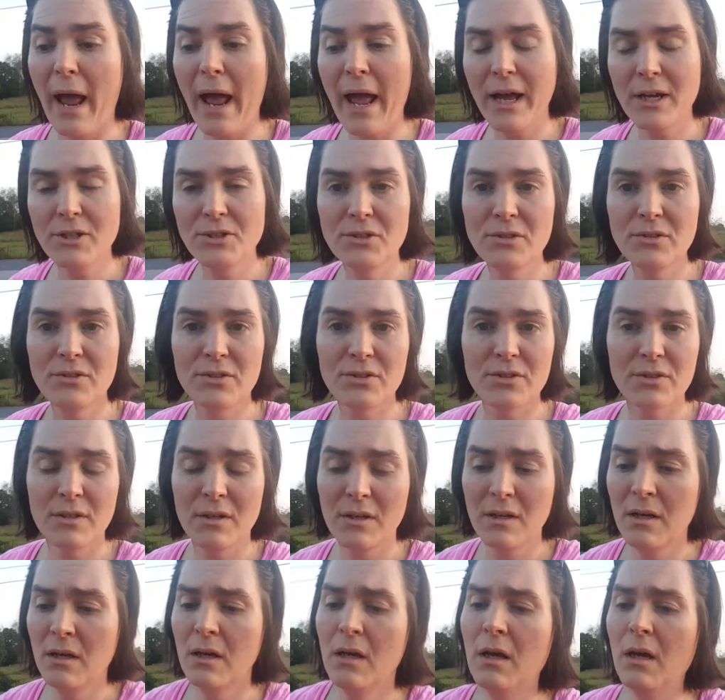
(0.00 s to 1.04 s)
actions?
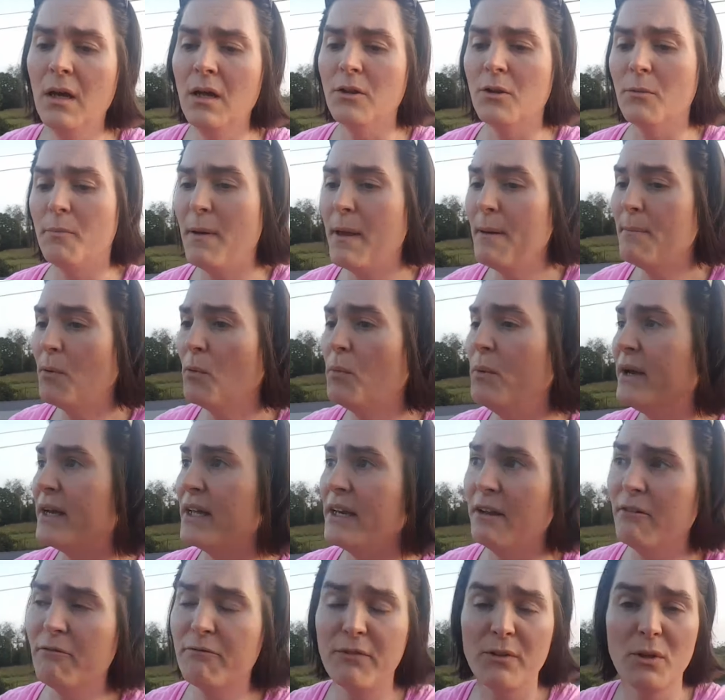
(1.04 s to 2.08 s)
The people we
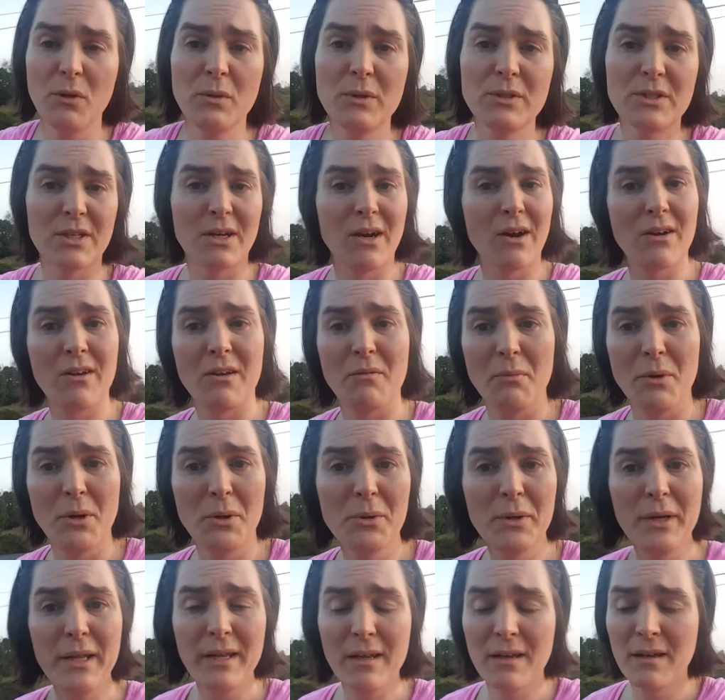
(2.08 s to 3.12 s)
can influence in our
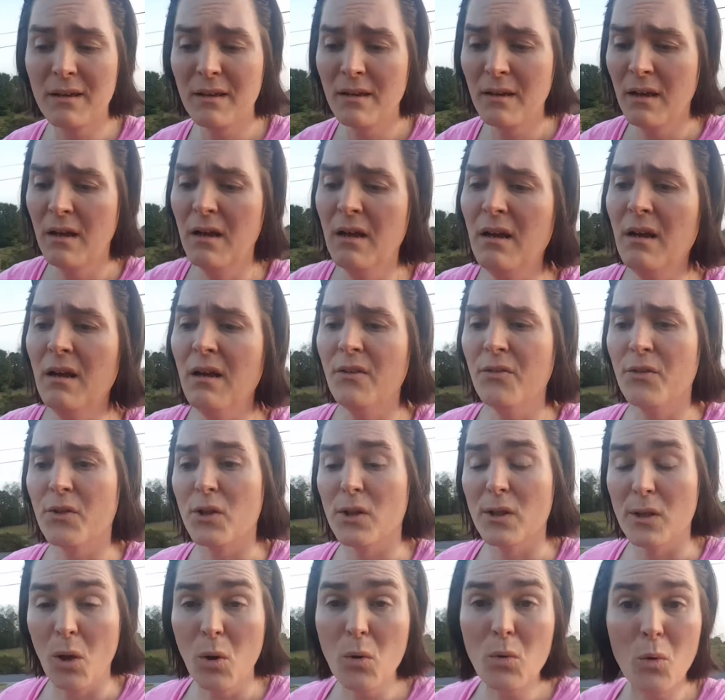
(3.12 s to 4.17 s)
community? The
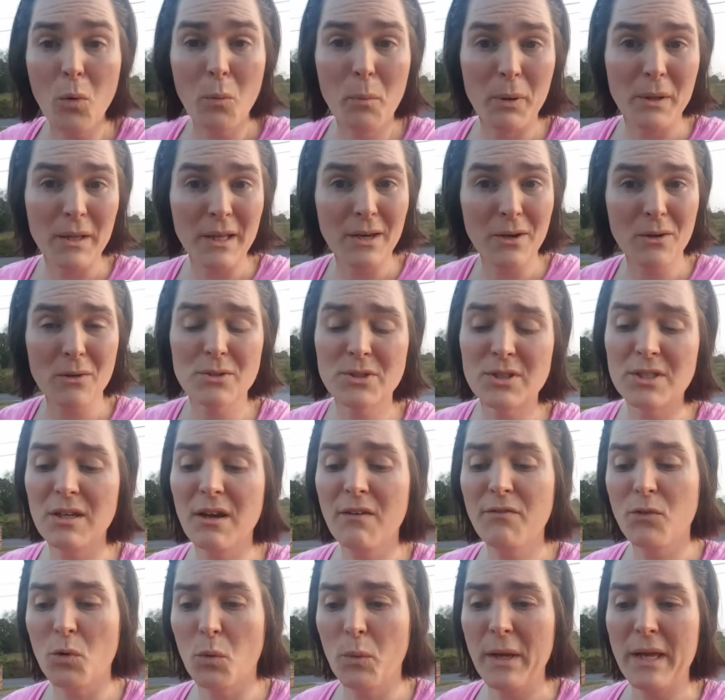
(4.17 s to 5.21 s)
local political
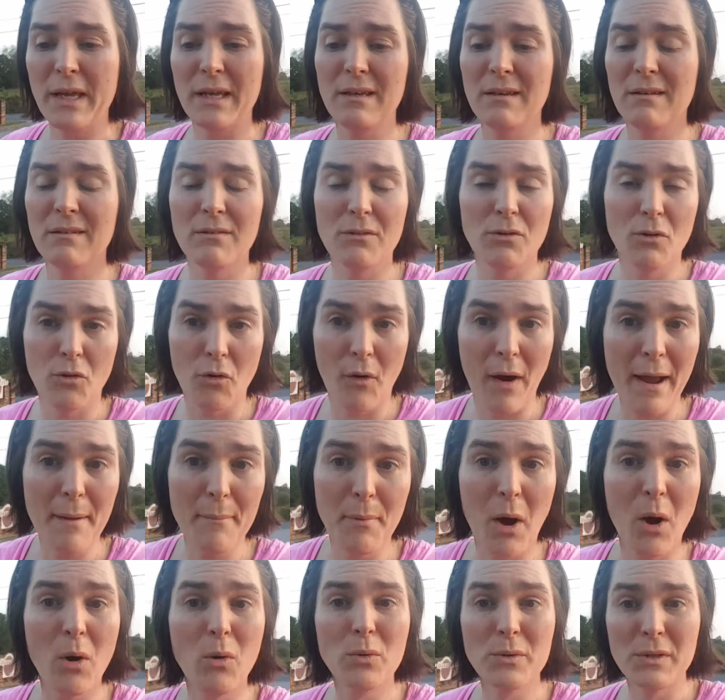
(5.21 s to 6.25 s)
stuff that we can grab
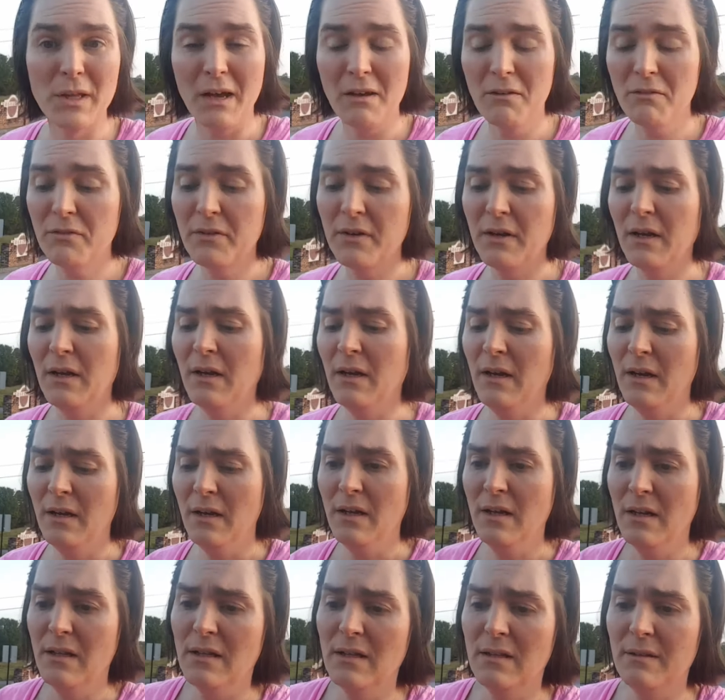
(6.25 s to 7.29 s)
hold of?
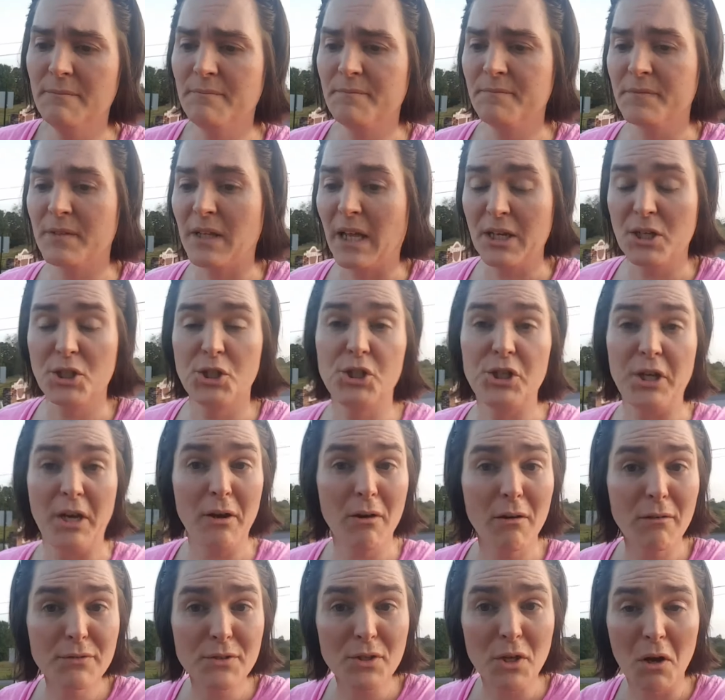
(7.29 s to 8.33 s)
Like
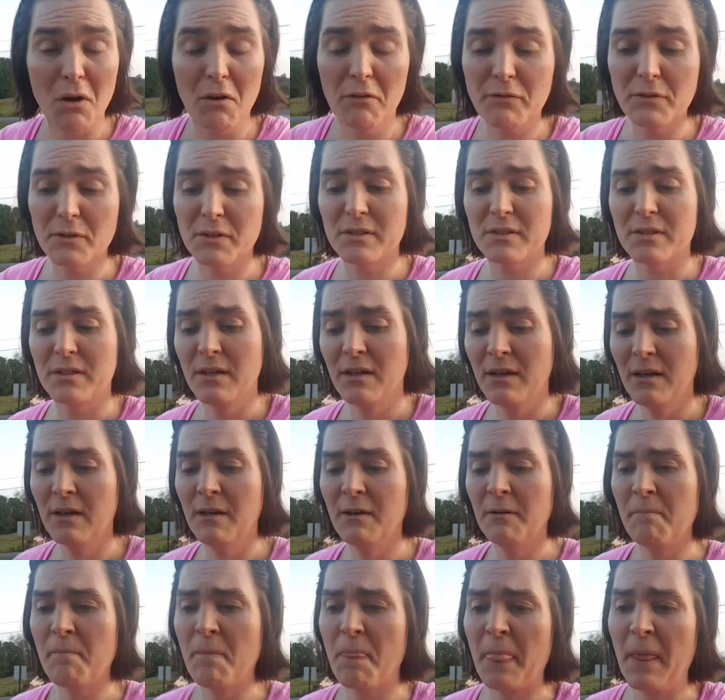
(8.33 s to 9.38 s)
sheriff's office?
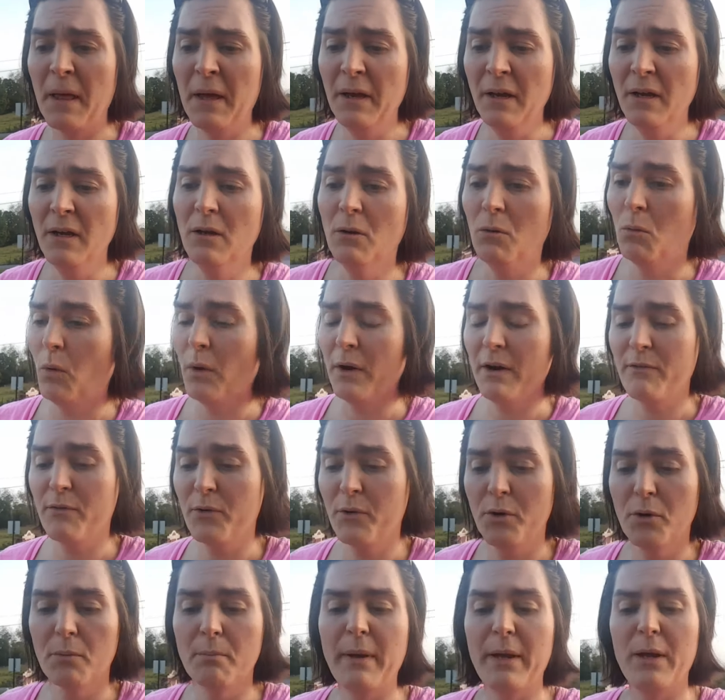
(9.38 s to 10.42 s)
Whatever
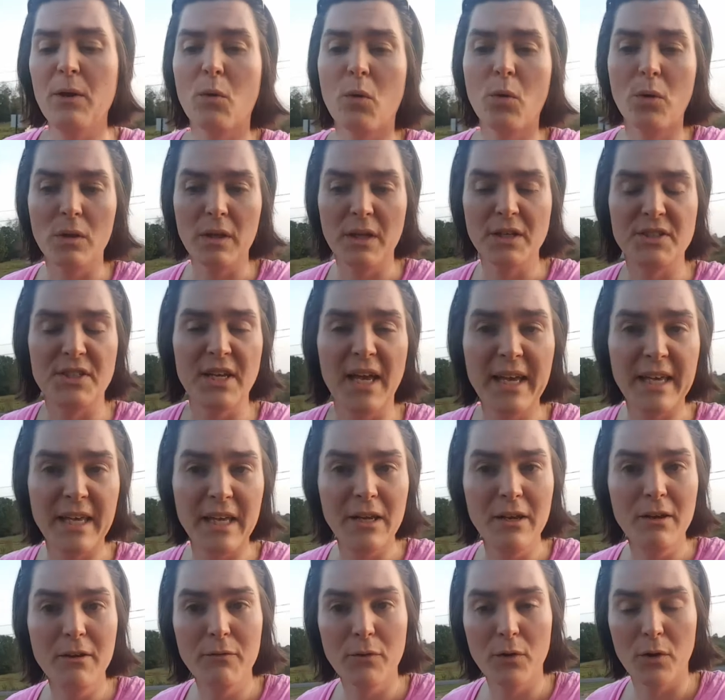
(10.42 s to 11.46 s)
your mayoral
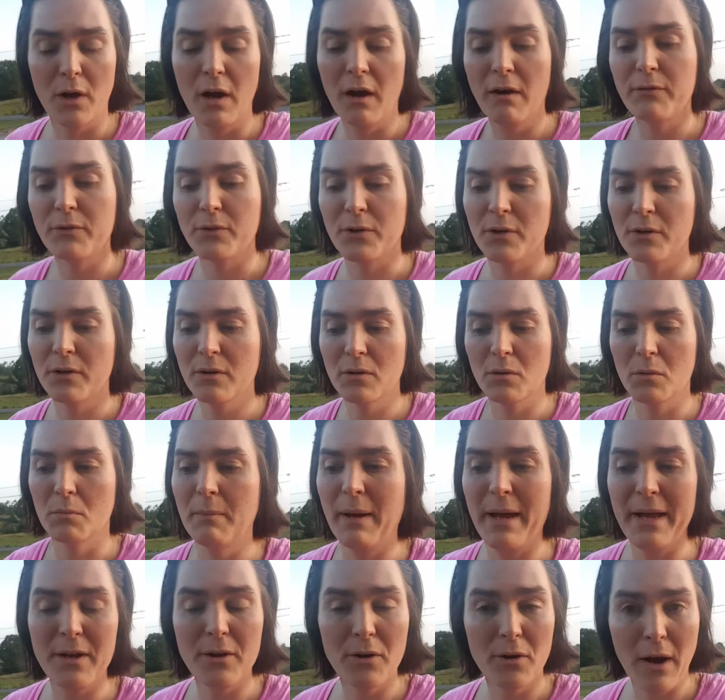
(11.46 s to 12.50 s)
executive or governor or
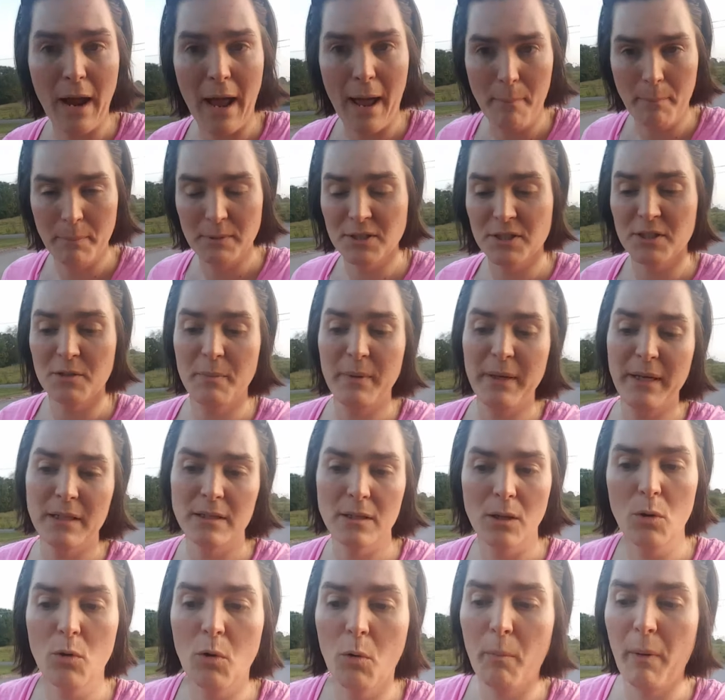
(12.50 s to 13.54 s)
mayor happens to be in
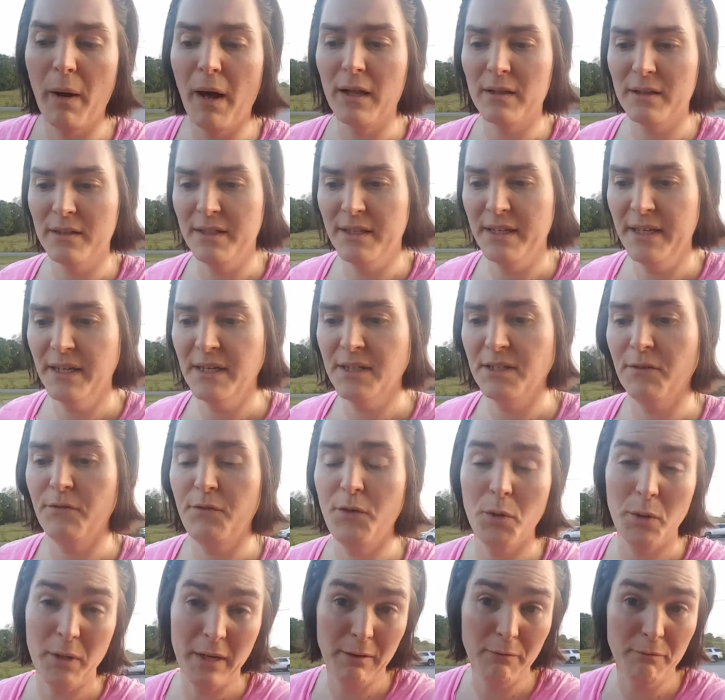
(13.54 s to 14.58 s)
local politics, if
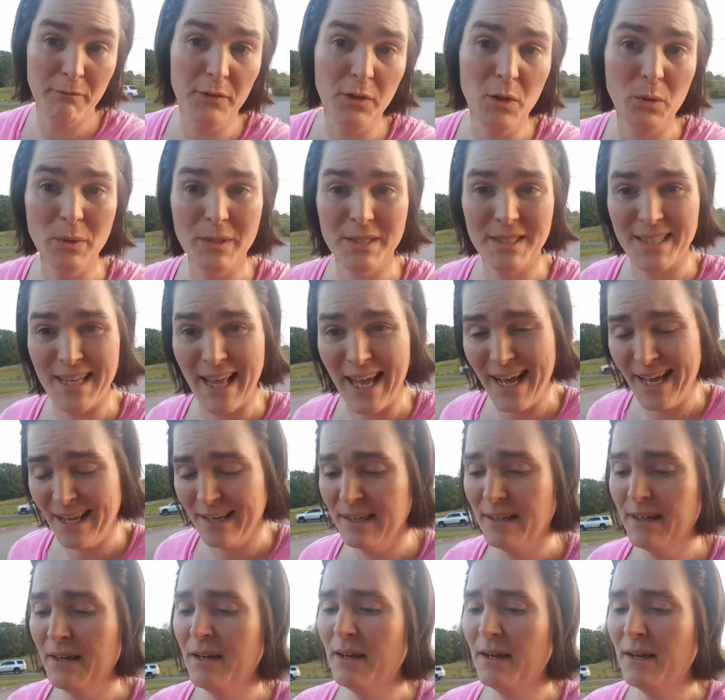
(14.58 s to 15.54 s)
you can influence that?